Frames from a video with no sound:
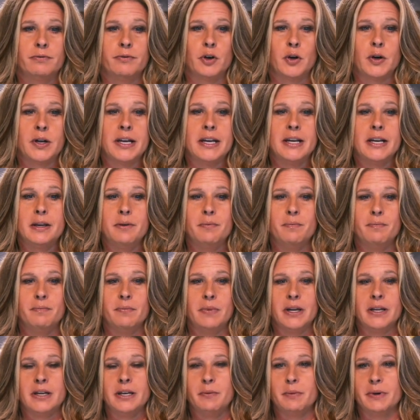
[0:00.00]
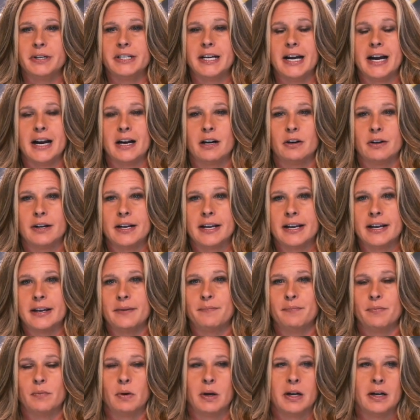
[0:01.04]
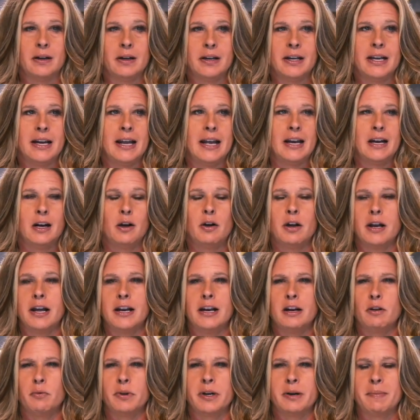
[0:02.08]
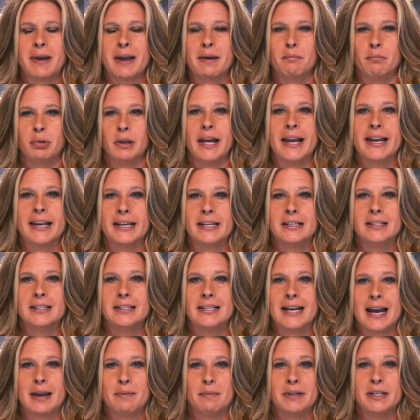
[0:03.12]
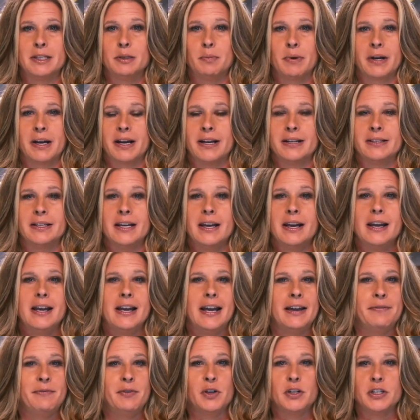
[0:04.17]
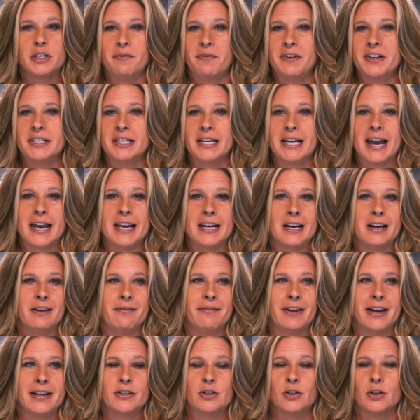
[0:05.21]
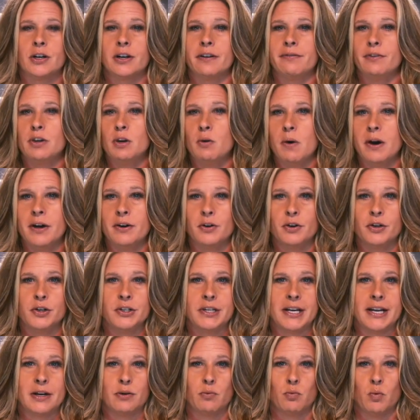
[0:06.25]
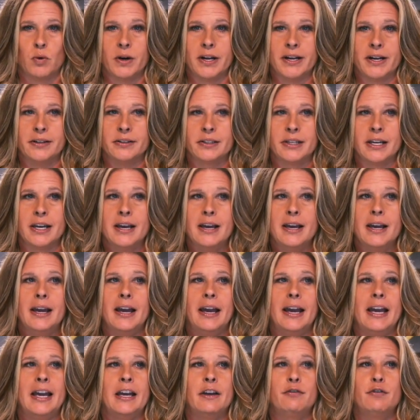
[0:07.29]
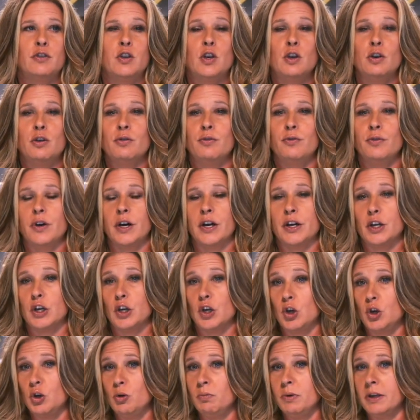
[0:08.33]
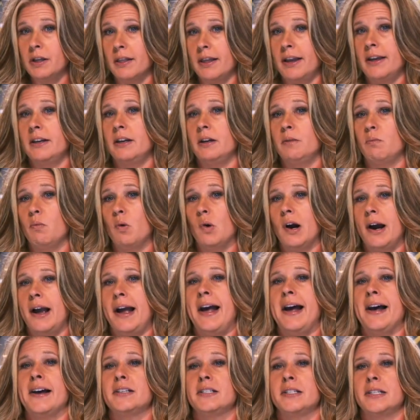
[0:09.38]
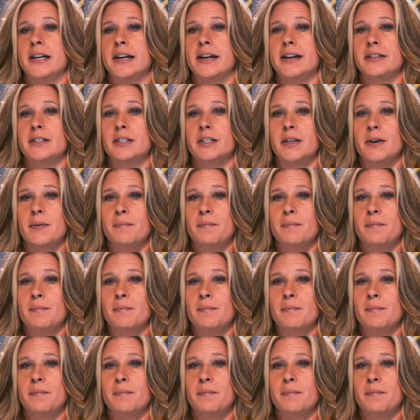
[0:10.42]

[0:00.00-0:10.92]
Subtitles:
any retiree, and I don't want to make blanket statements, because if you're a sophisticated investor, if you understand risk, if you've accumulated more assets